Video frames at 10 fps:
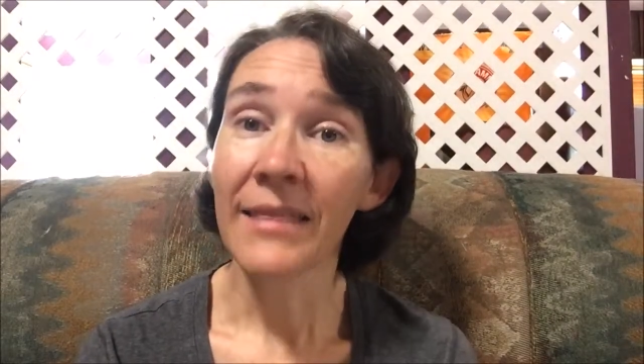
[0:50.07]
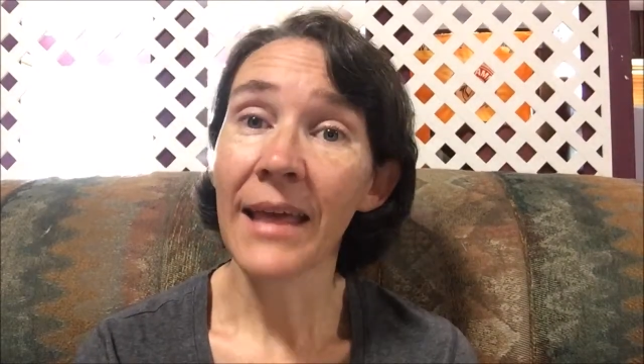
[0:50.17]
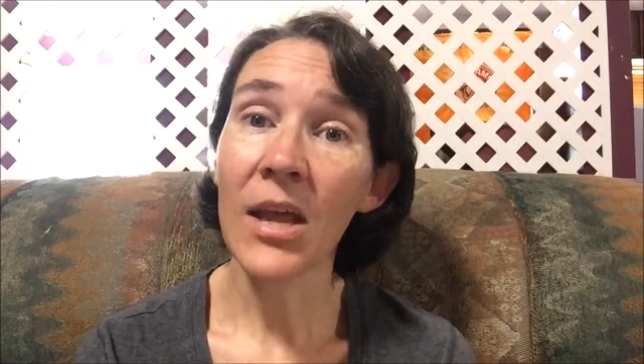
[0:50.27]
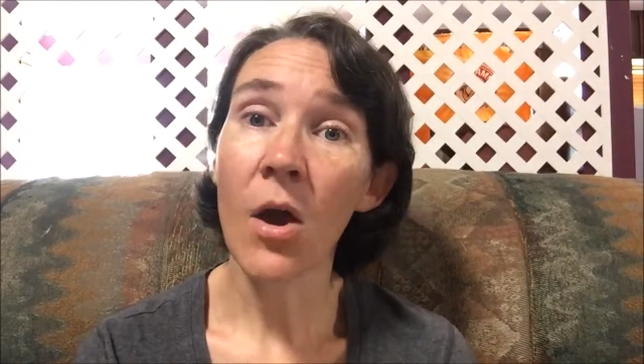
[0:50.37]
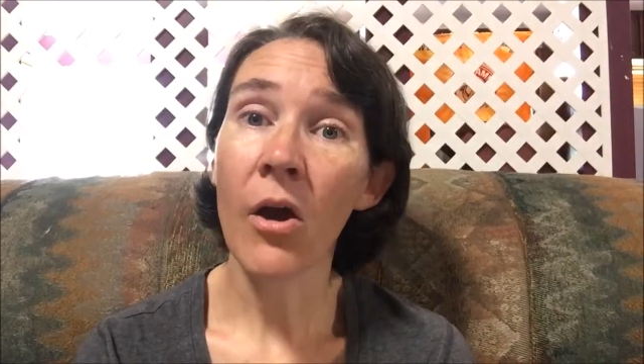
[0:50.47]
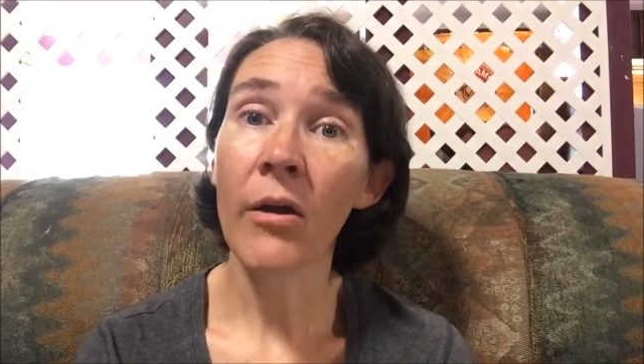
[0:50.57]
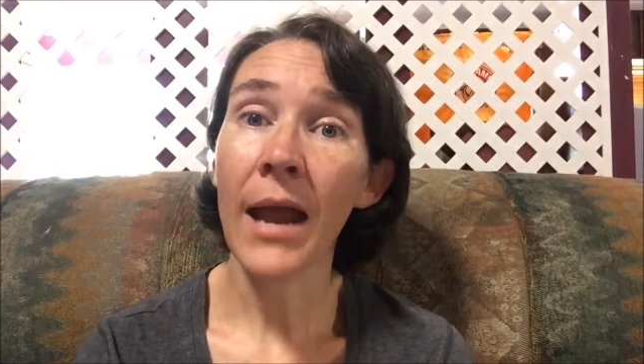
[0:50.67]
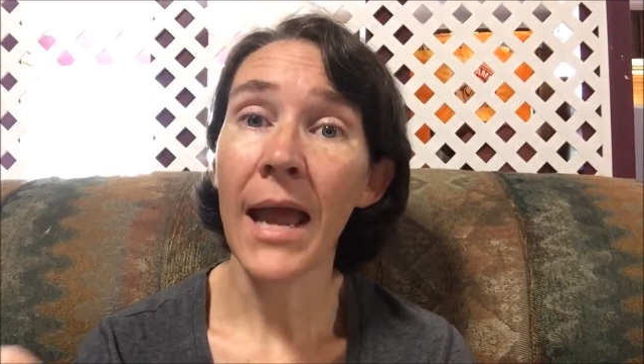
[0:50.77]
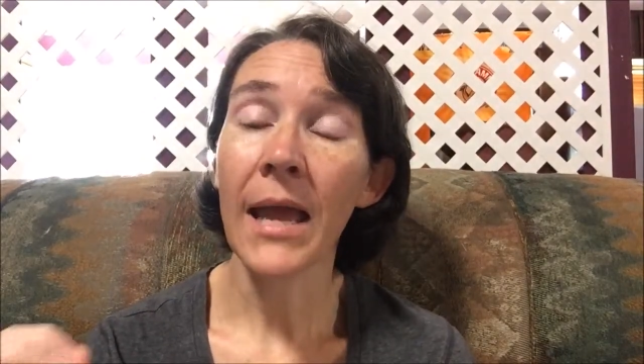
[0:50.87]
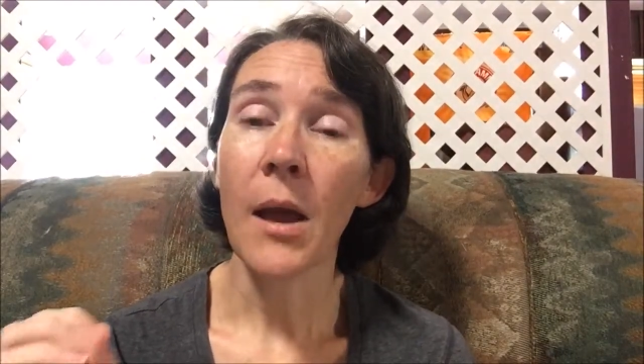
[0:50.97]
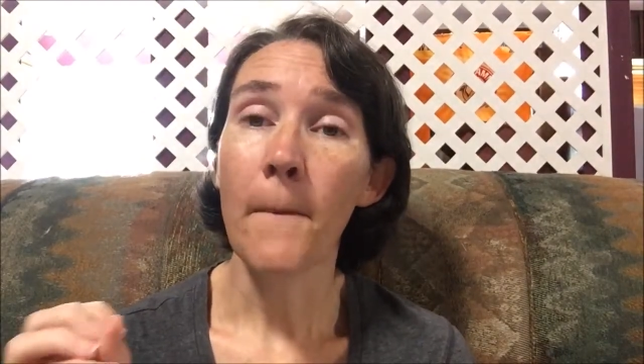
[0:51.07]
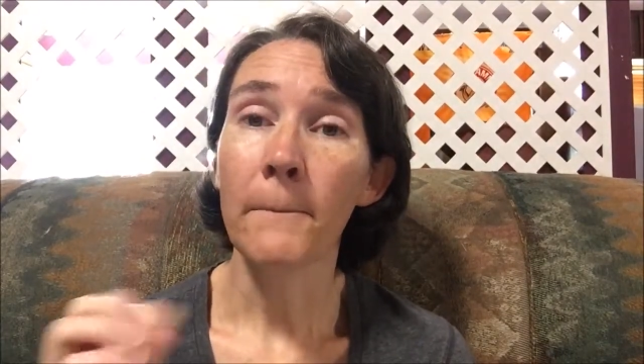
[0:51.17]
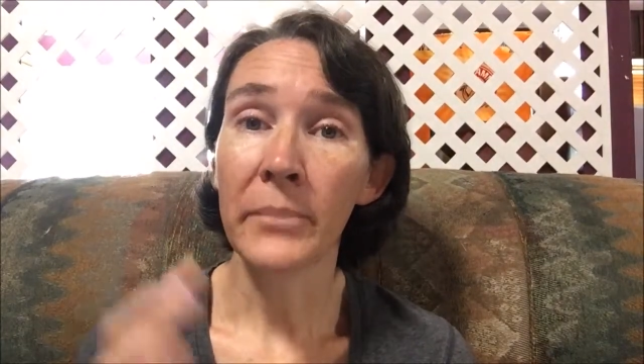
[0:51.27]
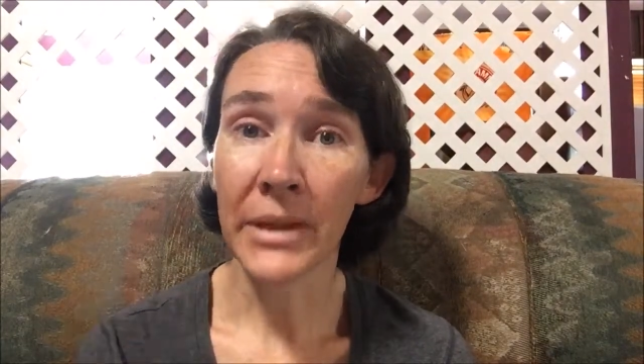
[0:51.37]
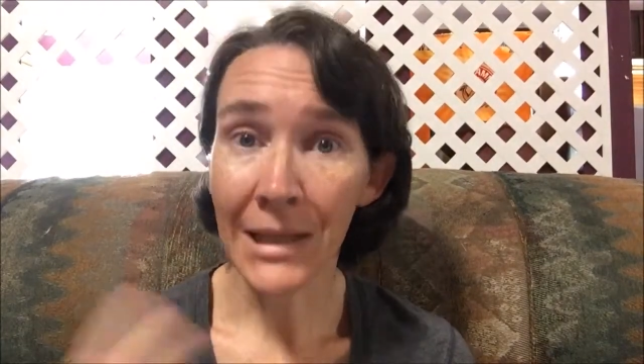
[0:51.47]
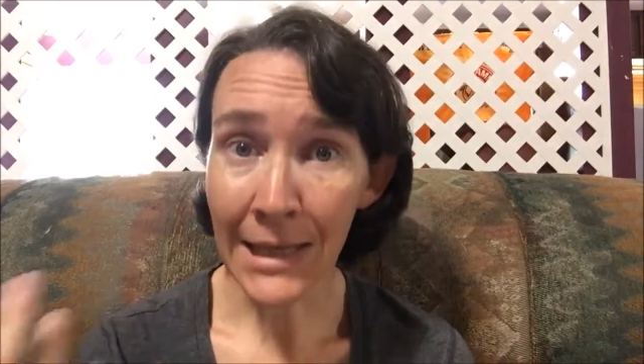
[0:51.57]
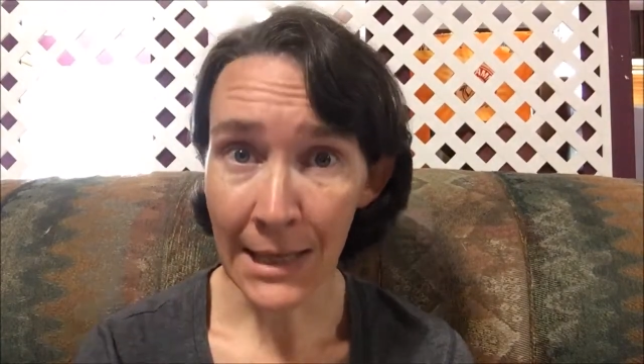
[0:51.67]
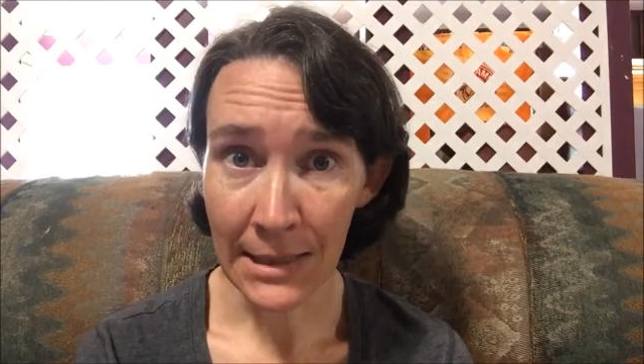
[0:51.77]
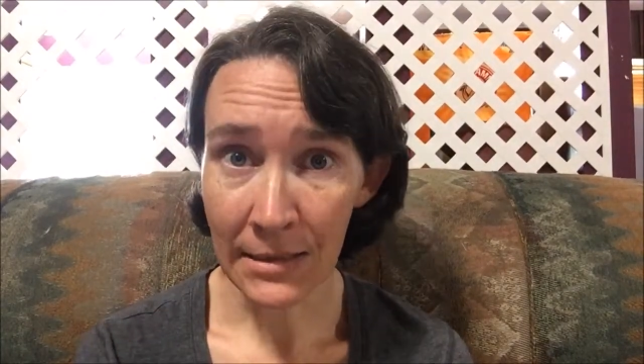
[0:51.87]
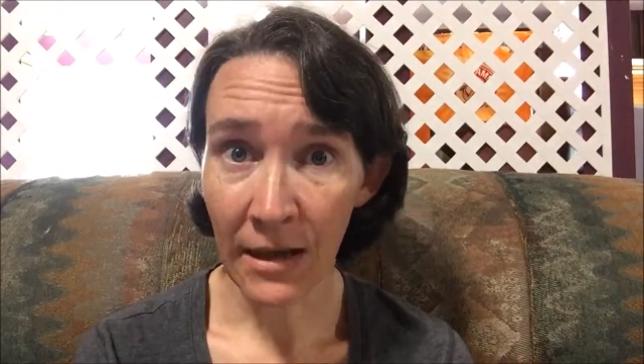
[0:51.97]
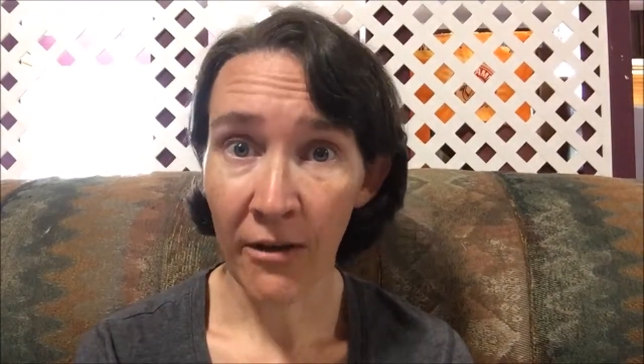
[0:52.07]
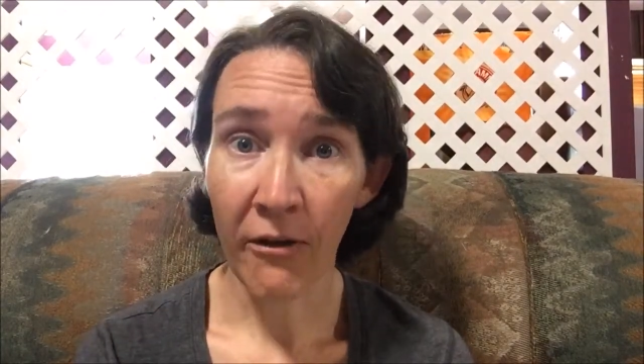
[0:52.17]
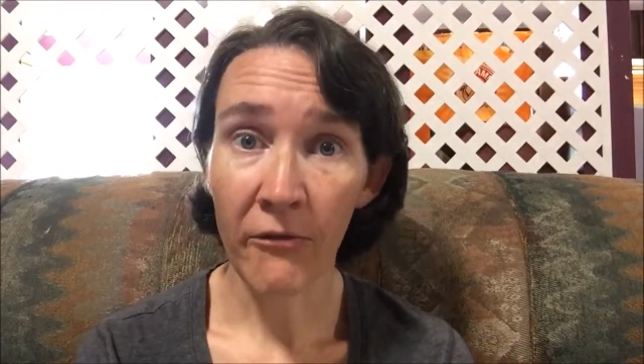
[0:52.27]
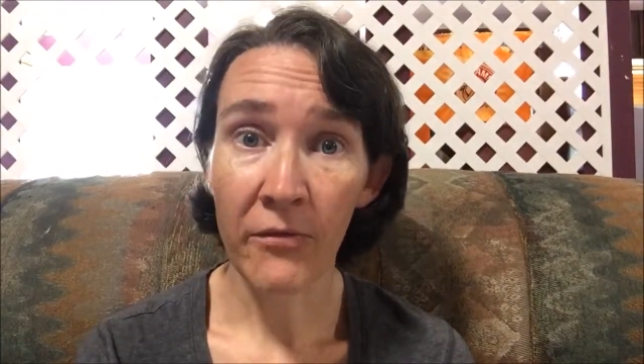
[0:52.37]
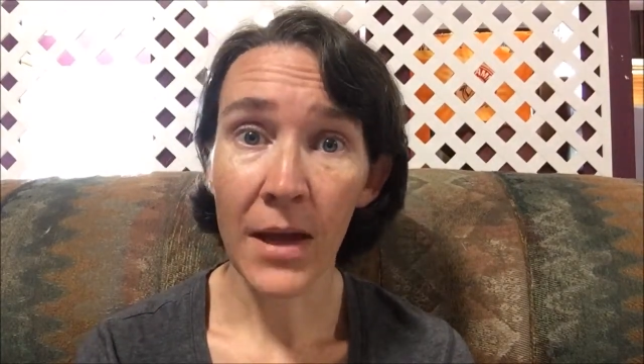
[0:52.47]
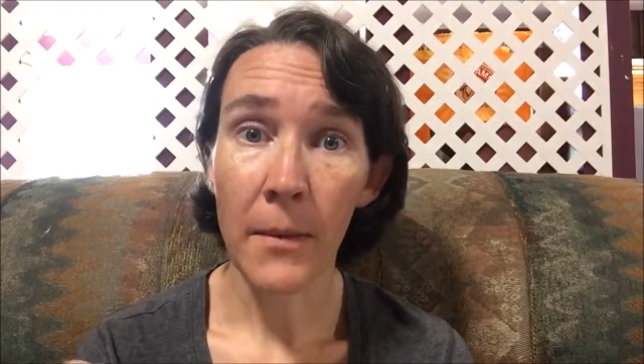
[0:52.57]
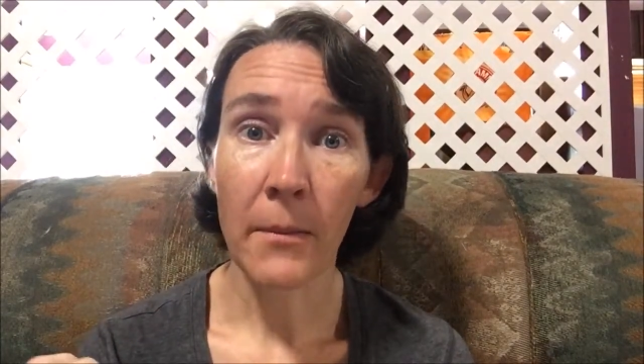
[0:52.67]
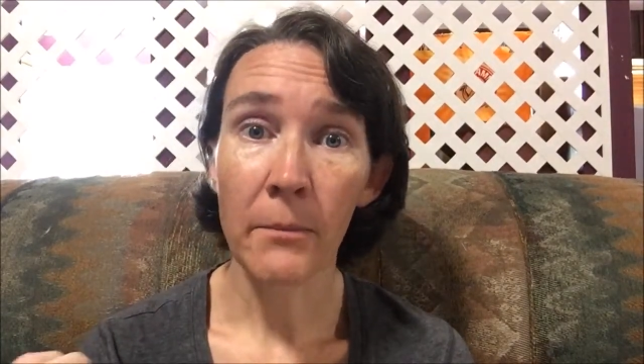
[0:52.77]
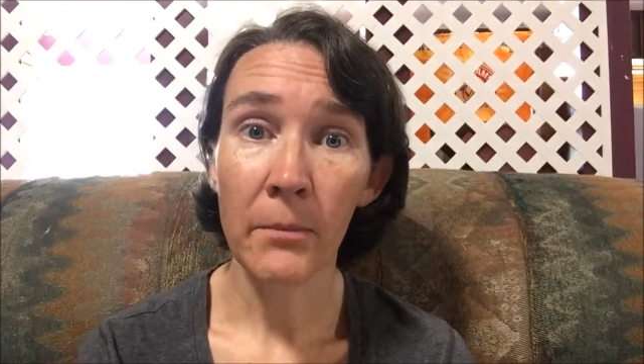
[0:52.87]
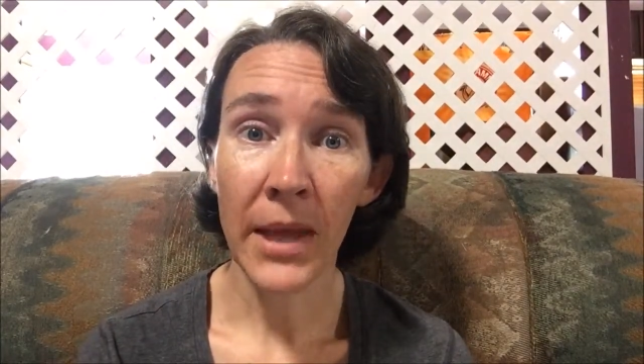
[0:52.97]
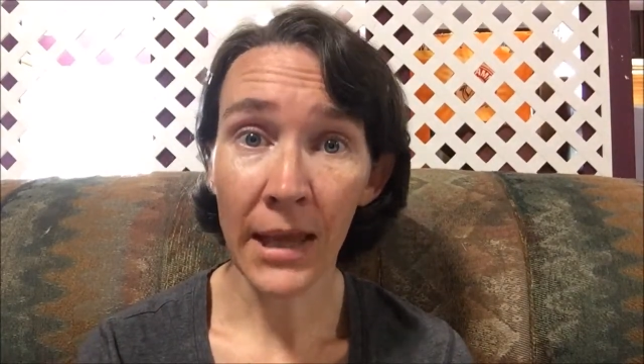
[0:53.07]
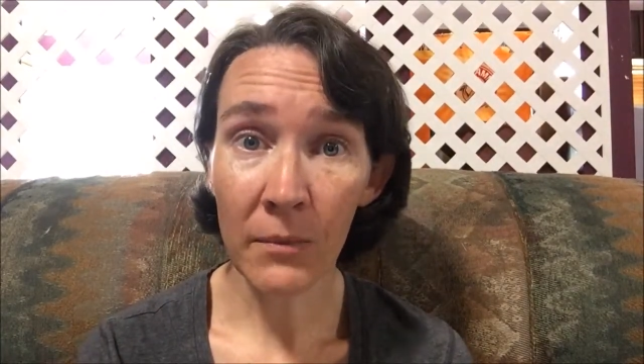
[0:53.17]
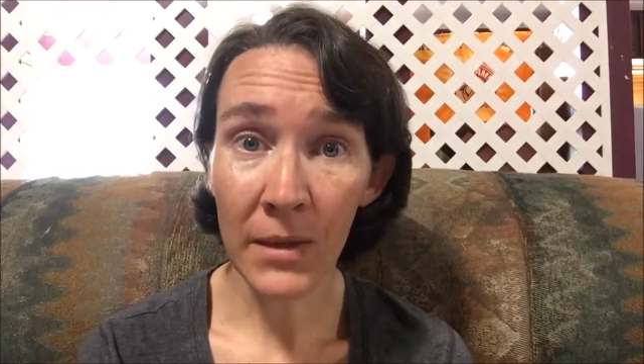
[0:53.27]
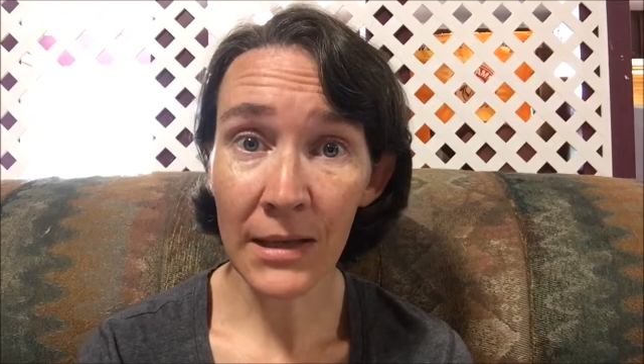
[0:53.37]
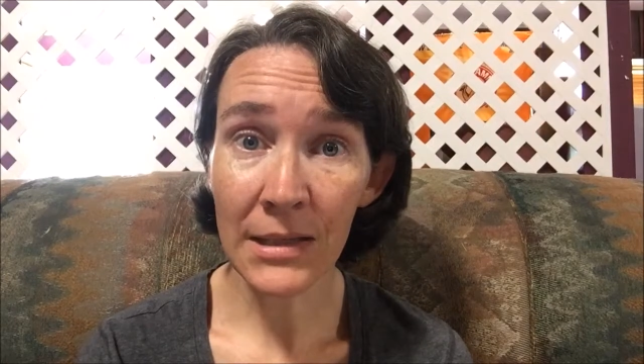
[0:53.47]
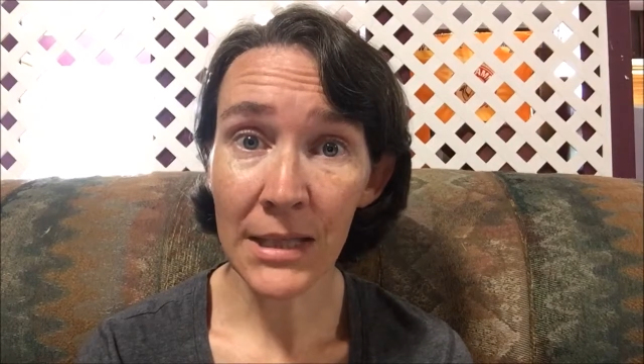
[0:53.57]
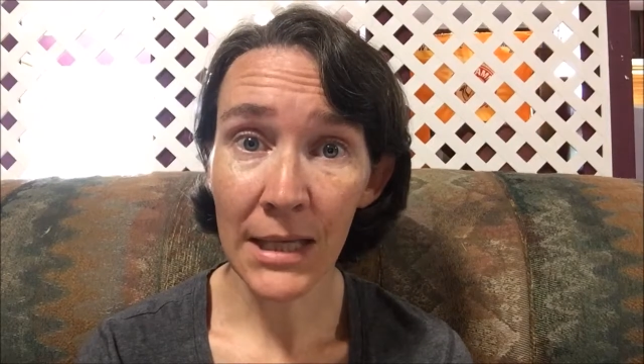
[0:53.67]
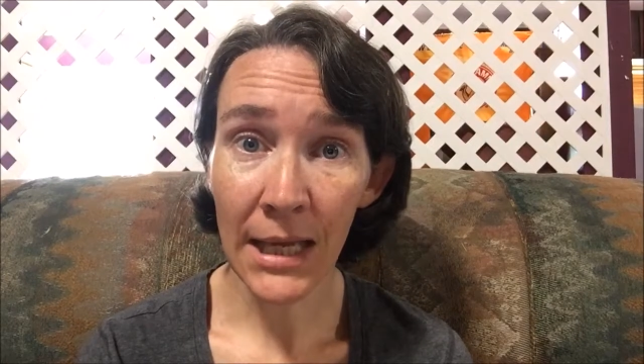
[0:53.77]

They are a blend of pigment,